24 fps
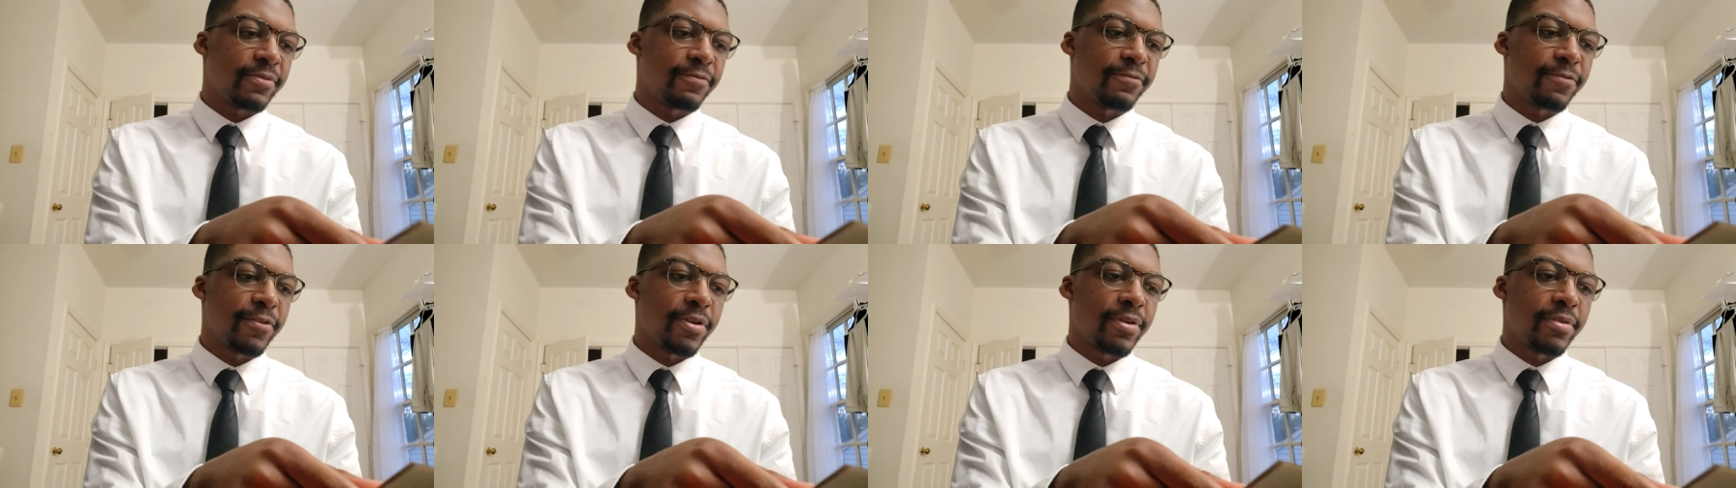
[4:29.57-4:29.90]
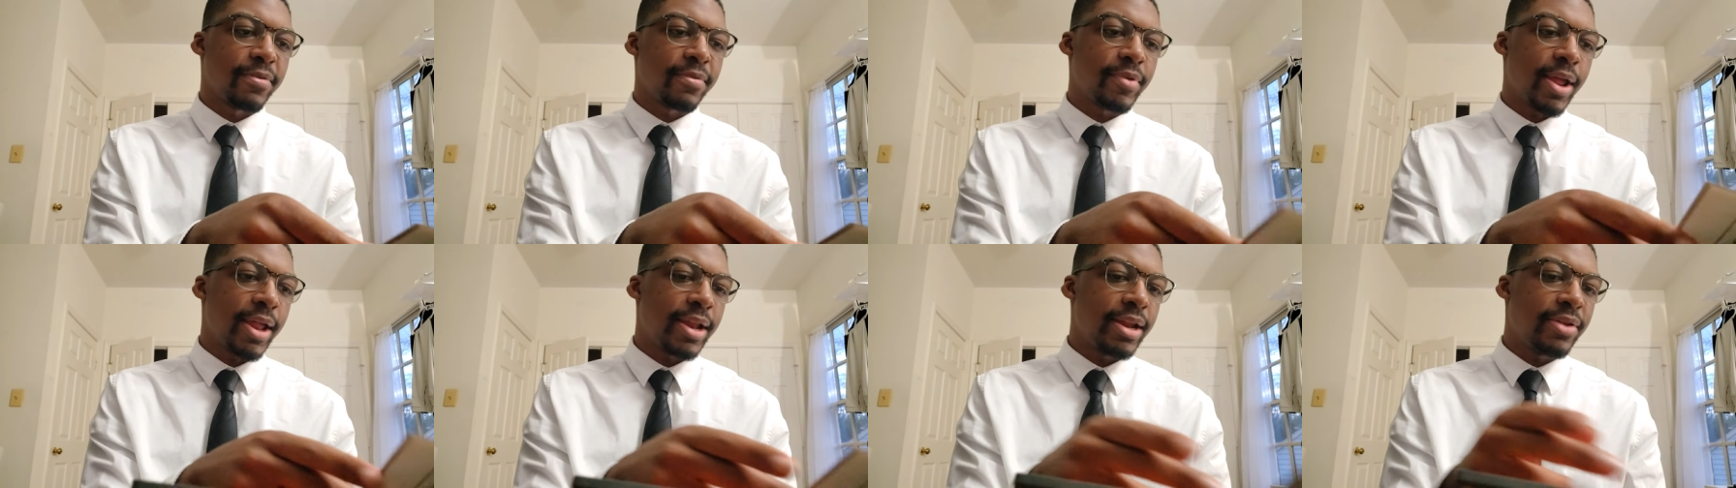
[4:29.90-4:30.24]

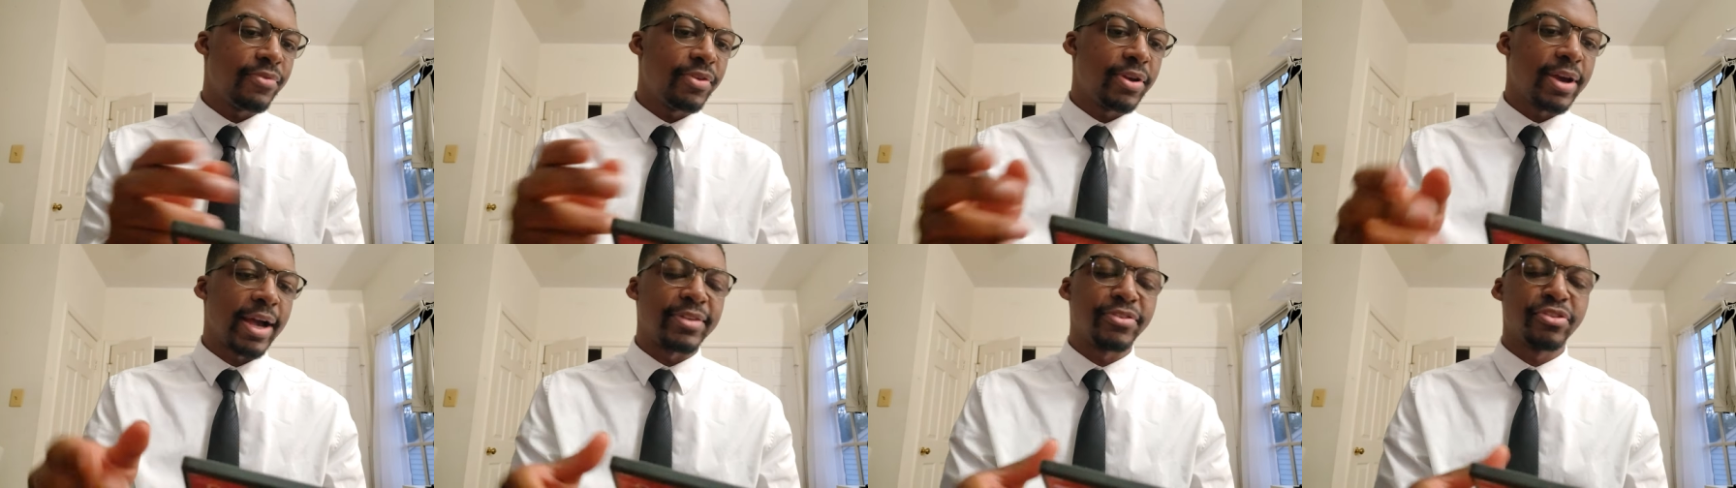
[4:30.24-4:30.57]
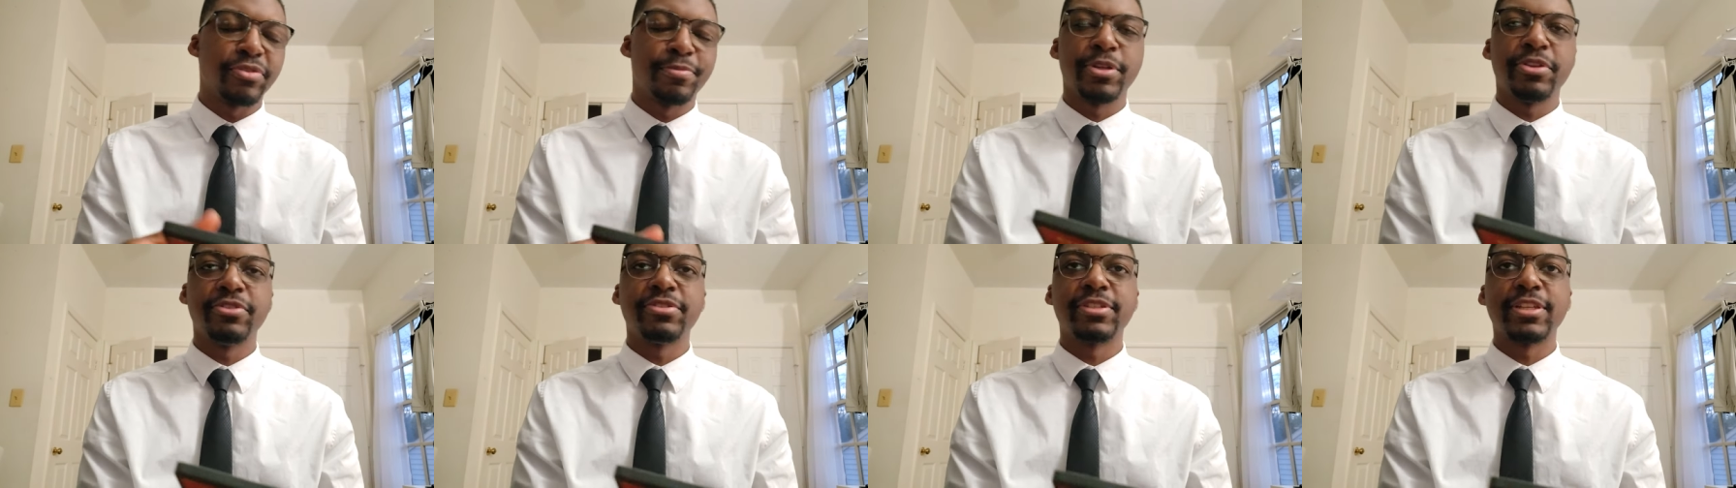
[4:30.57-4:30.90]
for any of you
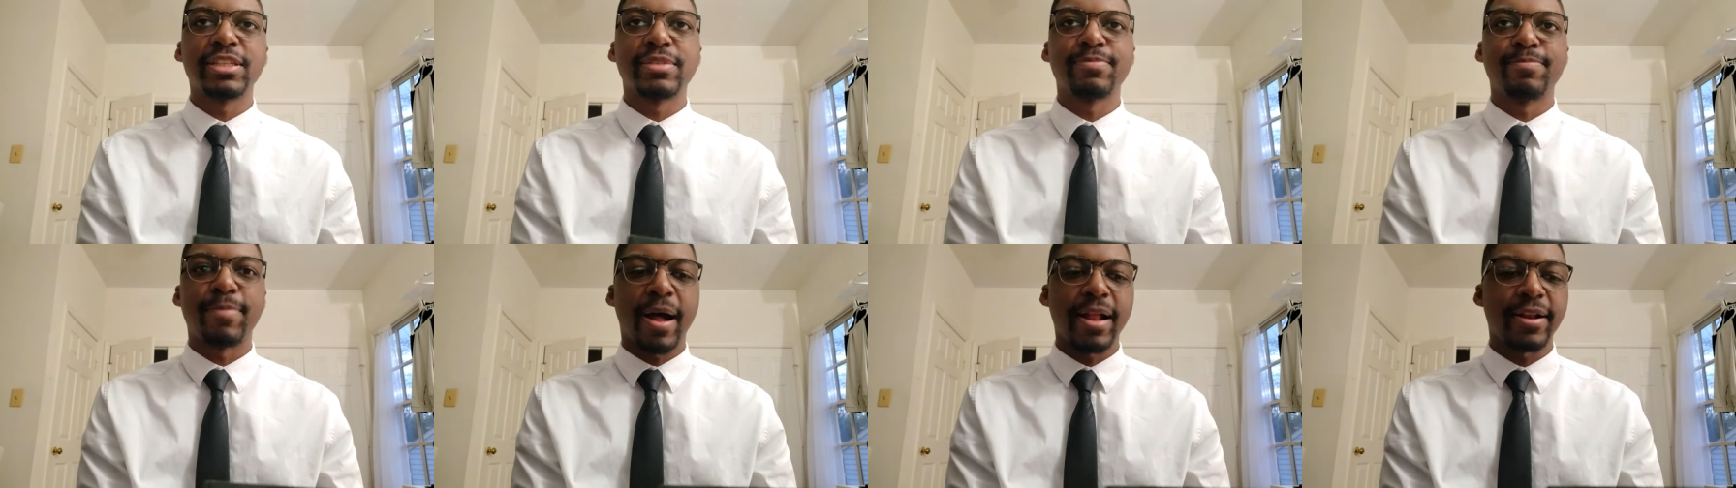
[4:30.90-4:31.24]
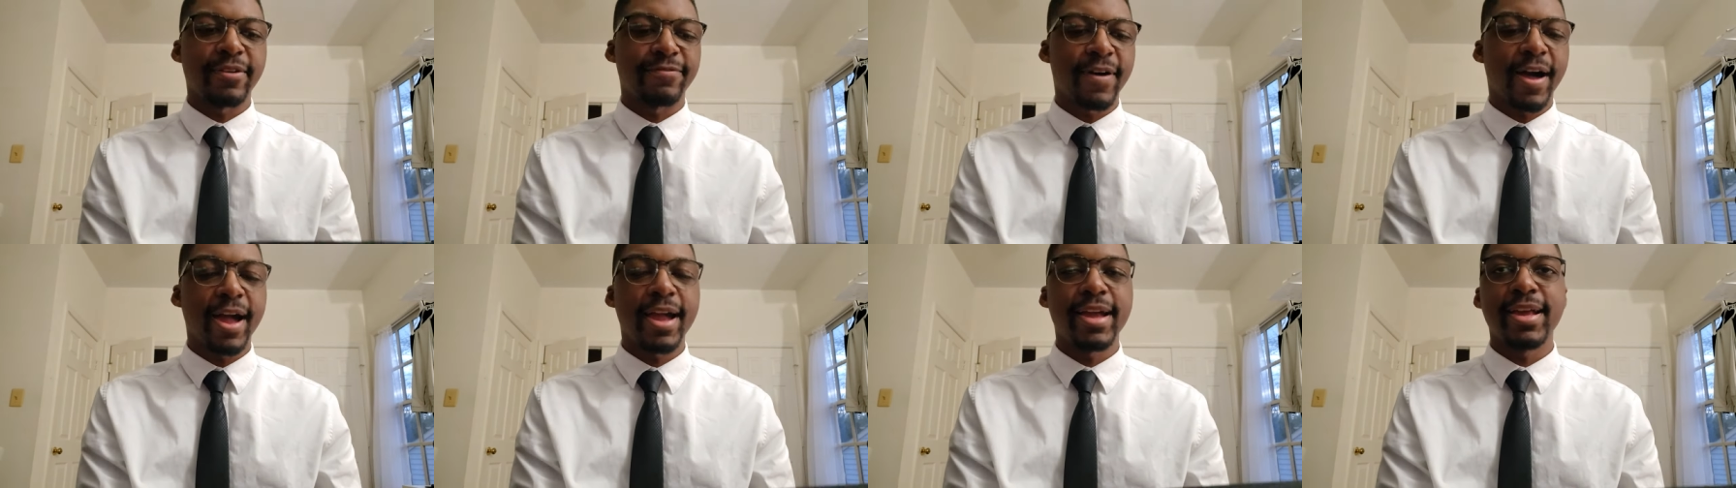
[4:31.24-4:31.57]
guys who've been using
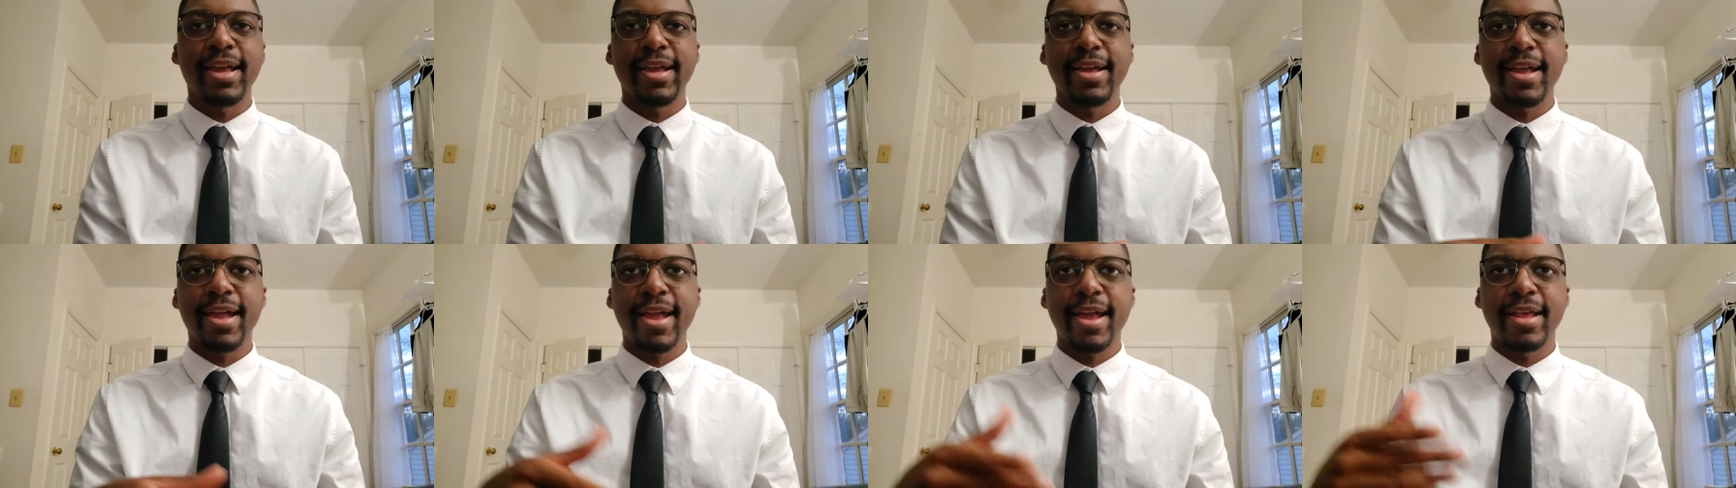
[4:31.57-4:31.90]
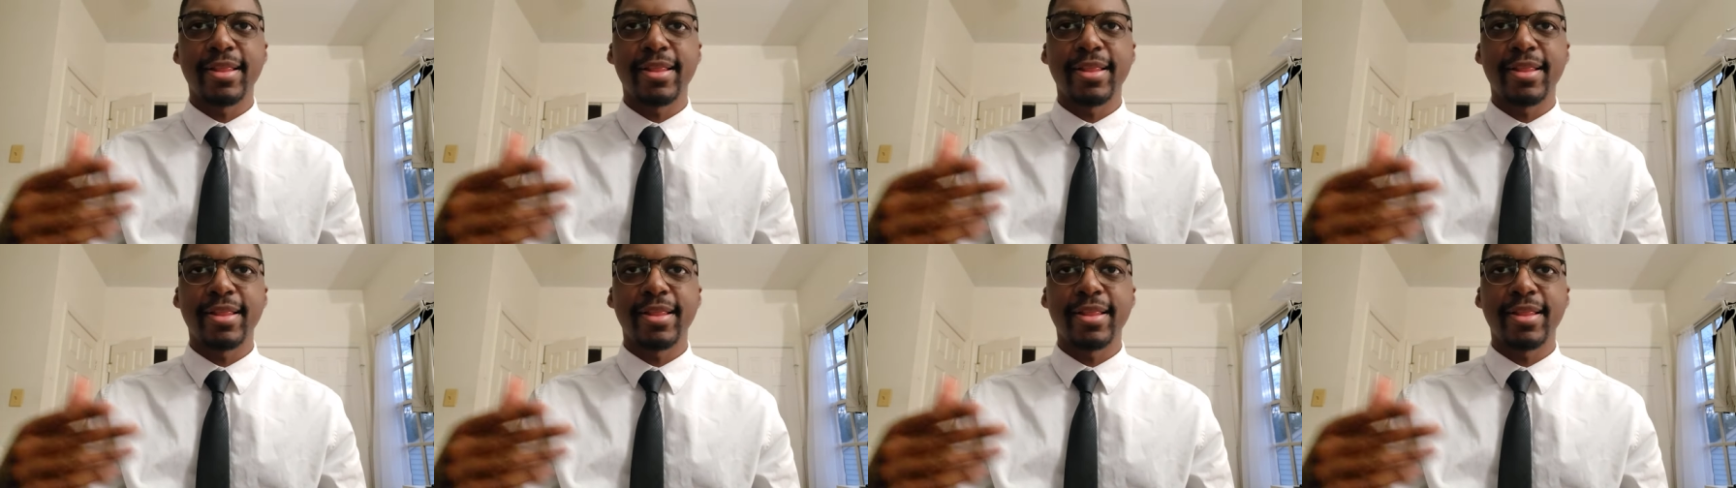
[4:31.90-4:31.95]
Spotify